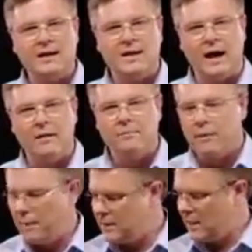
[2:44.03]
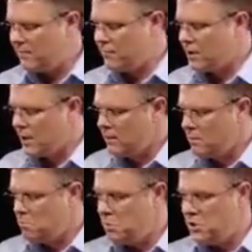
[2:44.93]
Only after that, it goes to
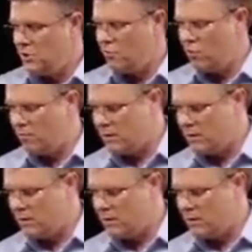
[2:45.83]
the drinking water